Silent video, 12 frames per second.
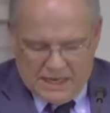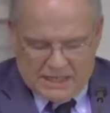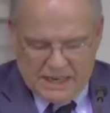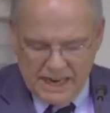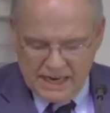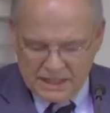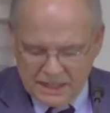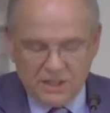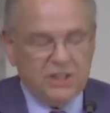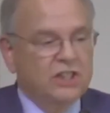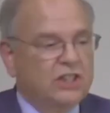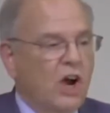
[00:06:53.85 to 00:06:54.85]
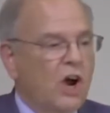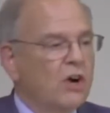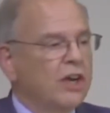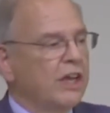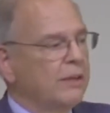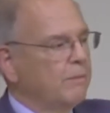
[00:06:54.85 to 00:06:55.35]
"Take this
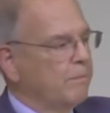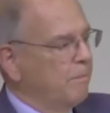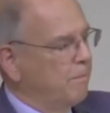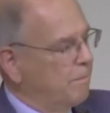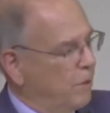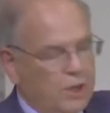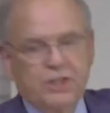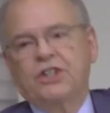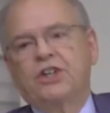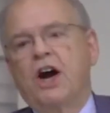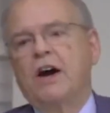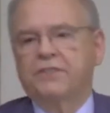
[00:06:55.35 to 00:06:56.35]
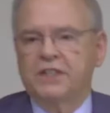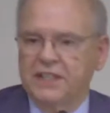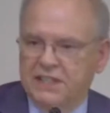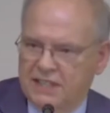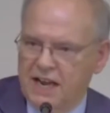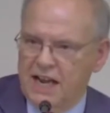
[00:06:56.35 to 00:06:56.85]
stone and push it off to the
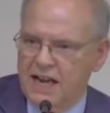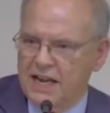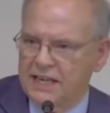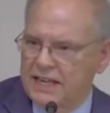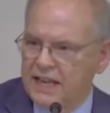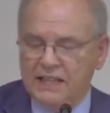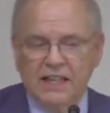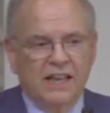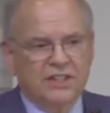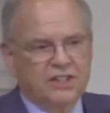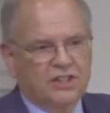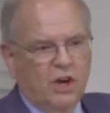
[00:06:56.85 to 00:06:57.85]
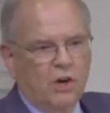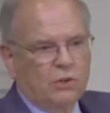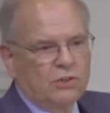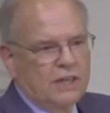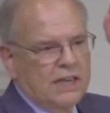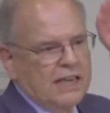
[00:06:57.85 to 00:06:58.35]
side. Get that
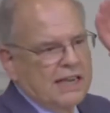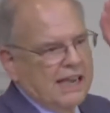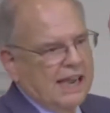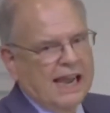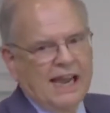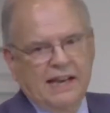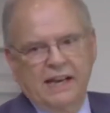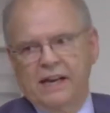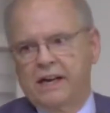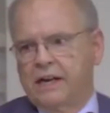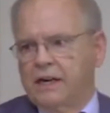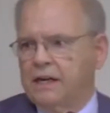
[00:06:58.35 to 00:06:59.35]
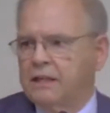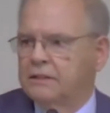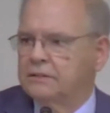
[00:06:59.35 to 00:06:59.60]
stone out of here."